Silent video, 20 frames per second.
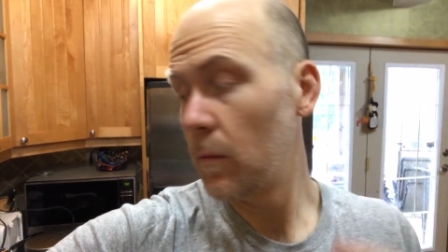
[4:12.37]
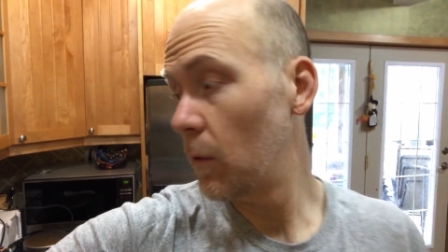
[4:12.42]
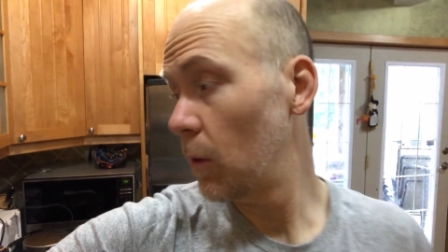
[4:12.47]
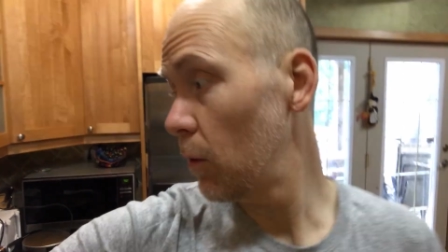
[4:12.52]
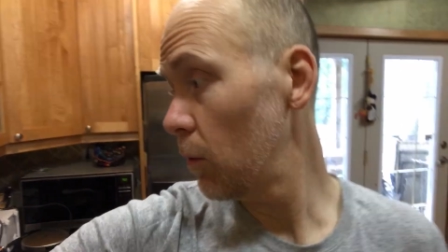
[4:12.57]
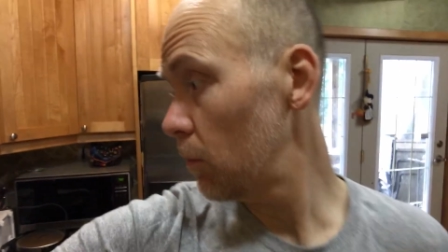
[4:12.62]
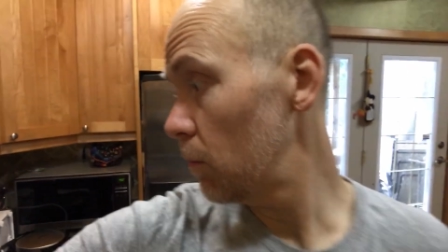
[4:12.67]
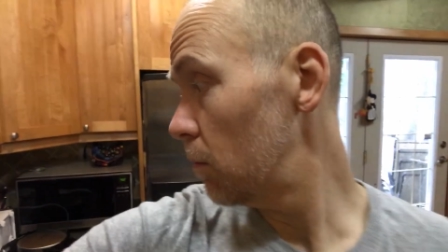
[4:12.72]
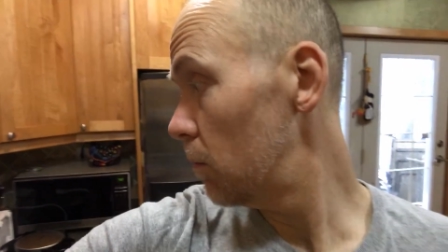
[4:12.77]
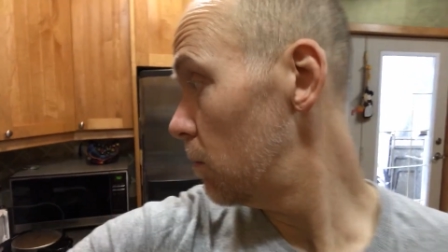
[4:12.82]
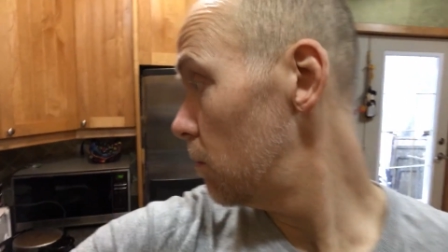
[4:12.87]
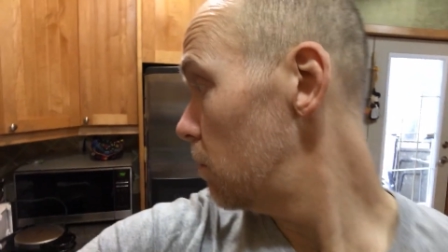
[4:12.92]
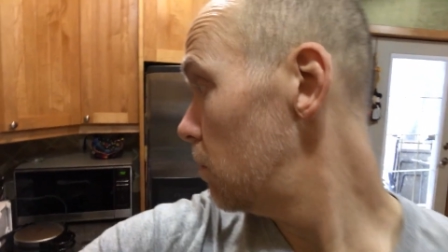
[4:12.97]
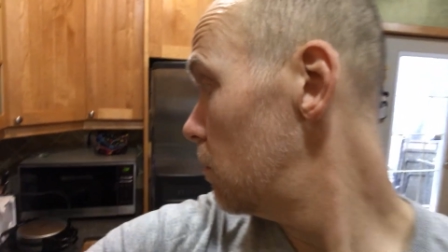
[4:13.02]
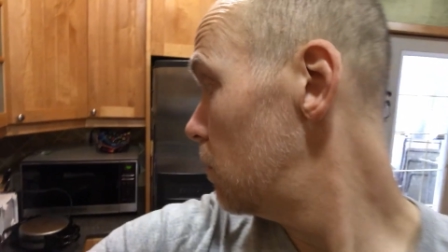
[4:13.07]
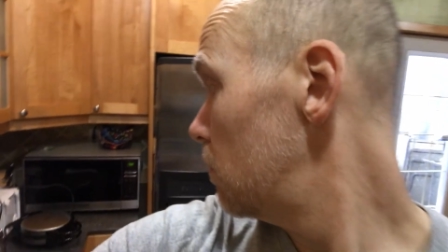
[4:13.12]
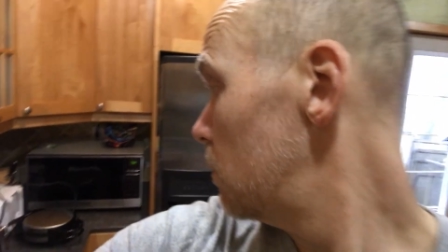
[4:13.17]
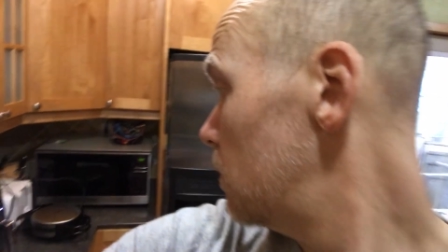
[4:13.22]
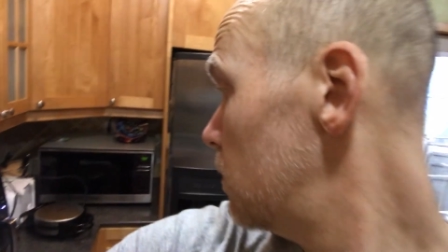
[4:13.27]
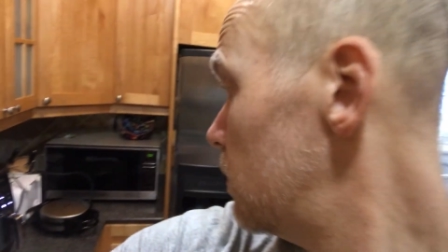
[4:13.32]

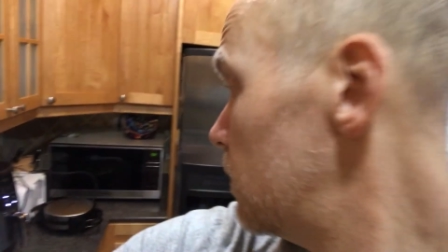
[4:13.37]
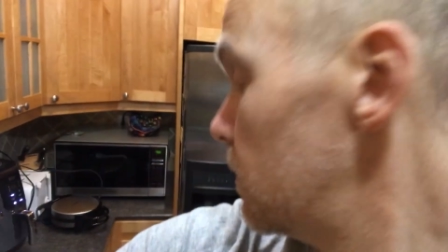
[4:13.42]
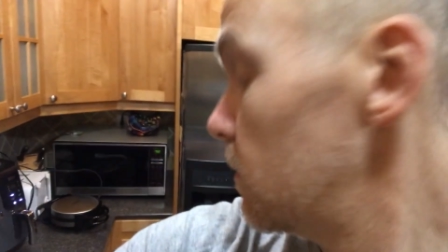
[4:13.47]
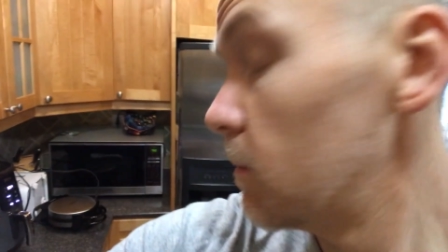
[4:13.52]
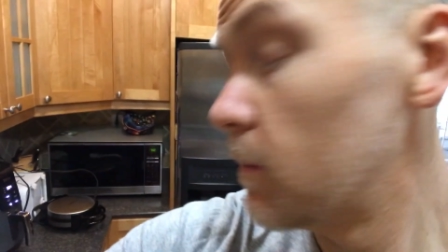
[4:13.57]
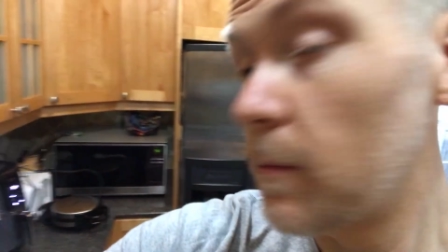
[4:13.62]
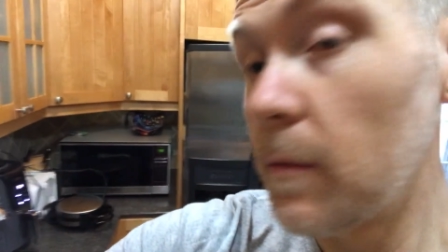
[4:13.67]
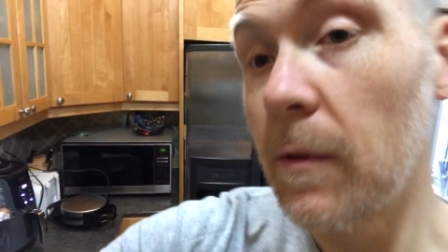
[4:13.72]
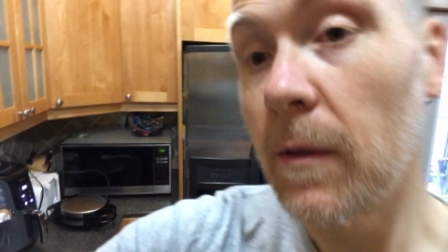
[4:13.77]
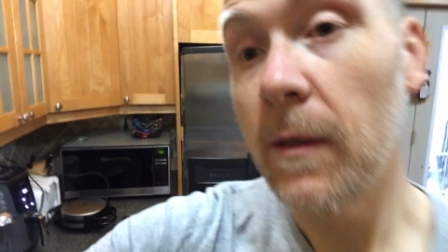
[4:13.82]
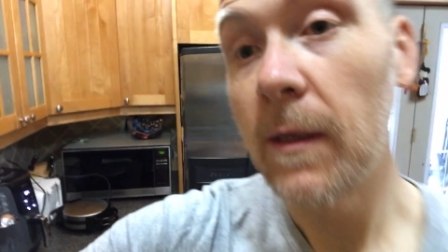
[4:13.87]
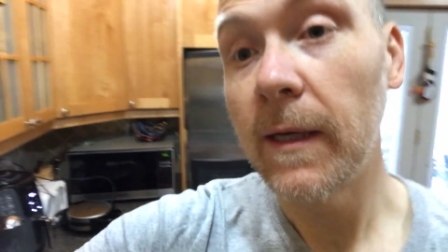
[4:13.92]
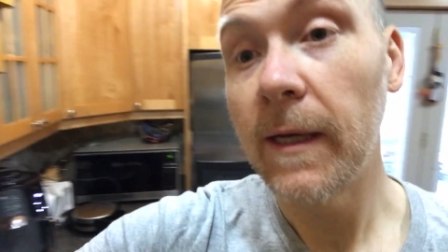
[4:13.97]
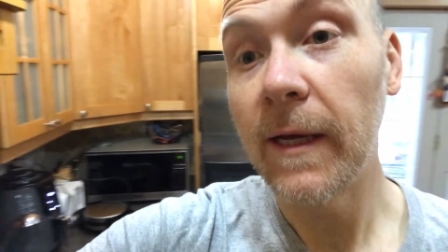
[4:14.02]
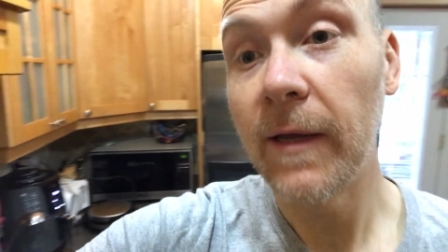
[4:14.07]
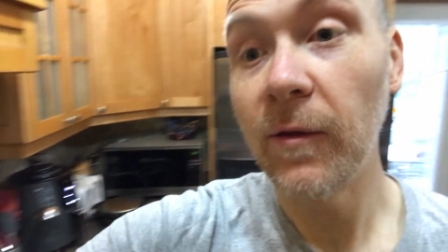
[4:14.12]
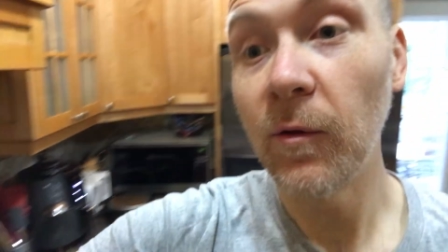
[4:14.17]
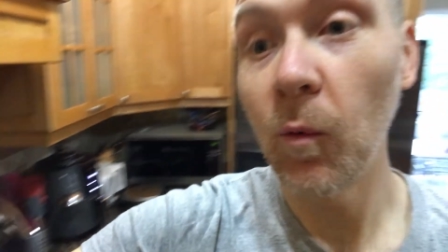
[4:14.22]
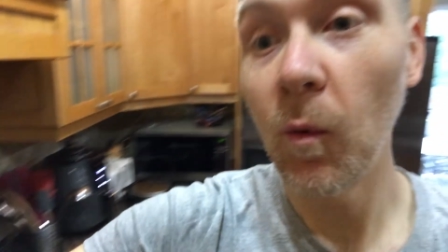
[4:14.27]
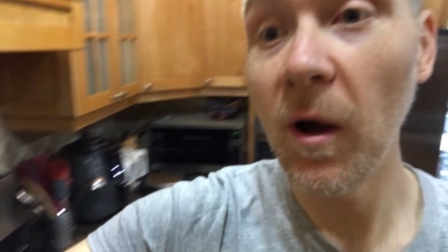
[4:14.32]
oh,
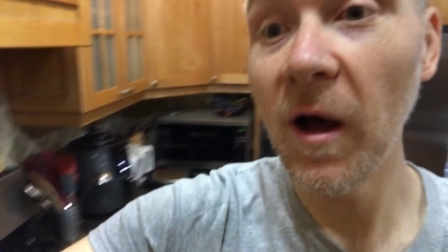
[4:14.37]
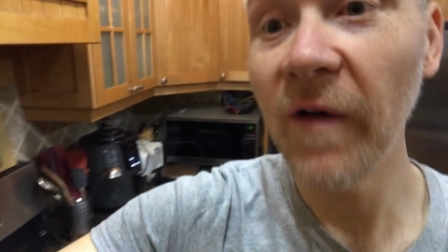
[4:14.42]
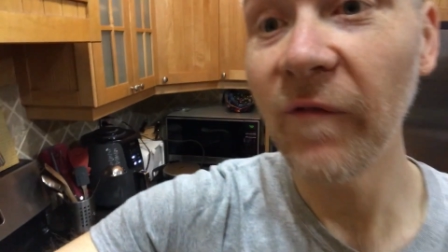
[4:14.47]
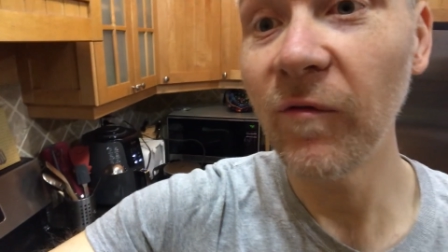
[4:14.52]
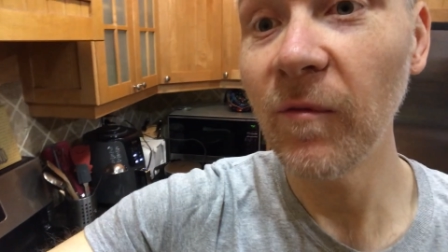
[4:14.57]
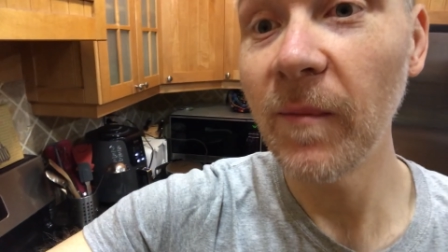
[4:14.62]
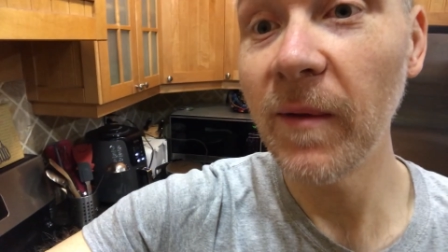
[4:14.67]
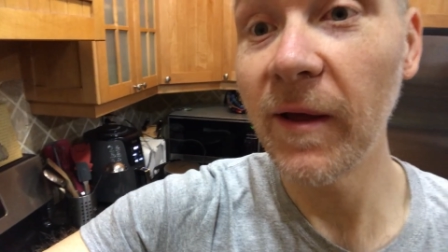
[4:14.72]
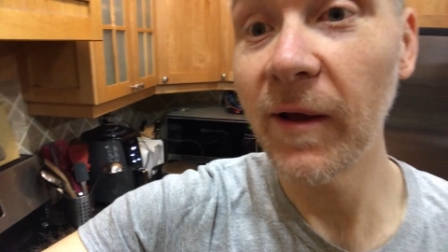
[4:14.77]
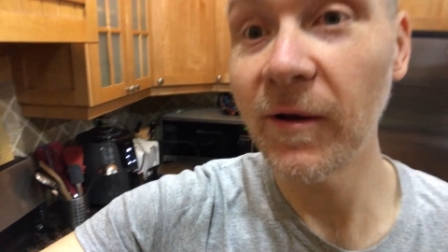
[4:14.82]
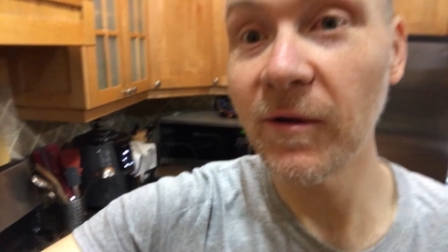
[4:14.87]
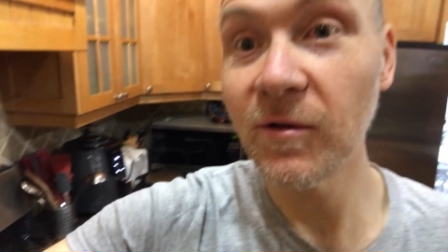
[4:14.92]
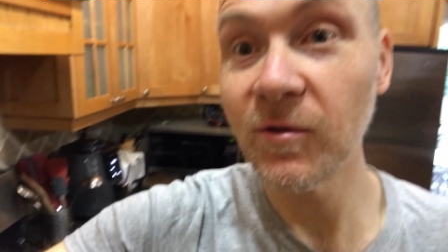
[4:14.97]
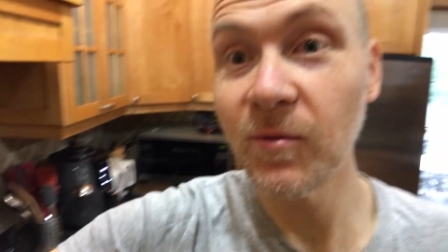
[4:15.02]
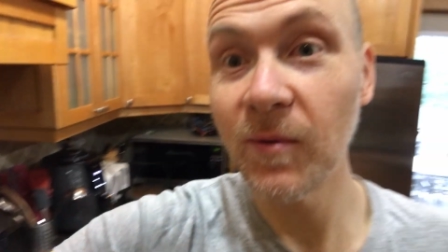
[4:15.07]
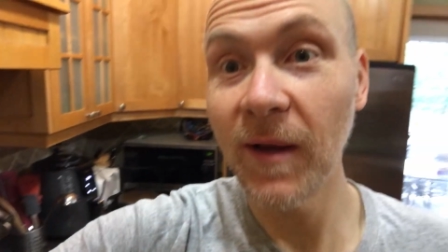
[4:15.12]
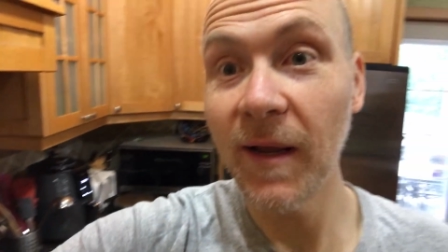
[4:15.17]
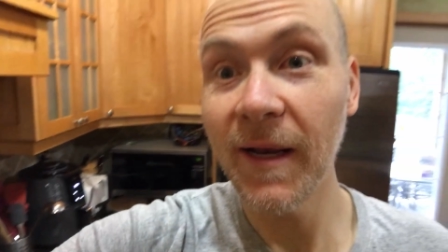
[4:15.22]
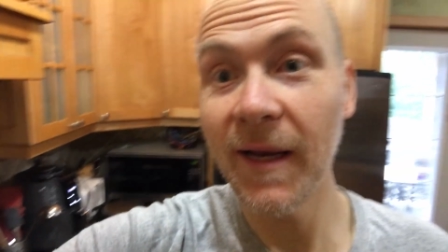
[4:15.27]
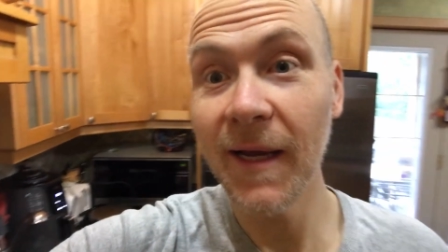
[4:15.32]
and the waffle maker's
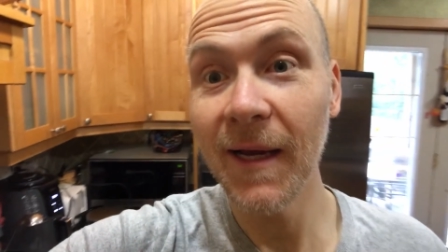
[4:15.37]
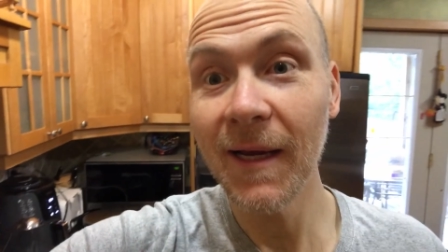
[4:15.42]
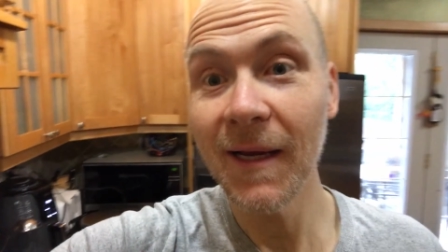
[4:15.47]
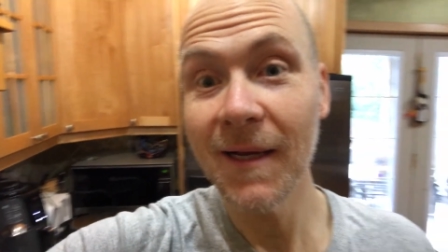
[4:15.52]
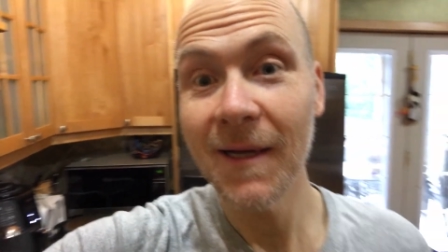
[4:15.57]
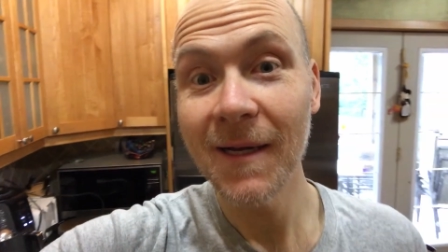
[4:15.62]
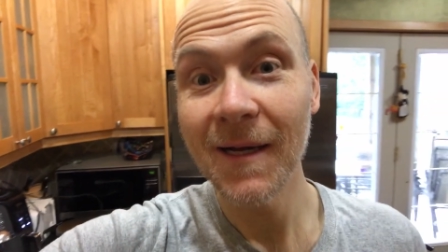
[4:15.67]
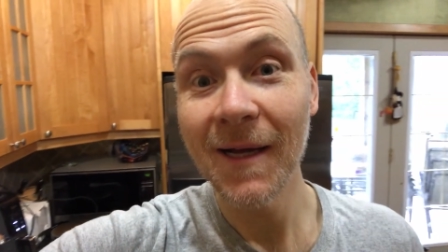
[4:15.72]
ready.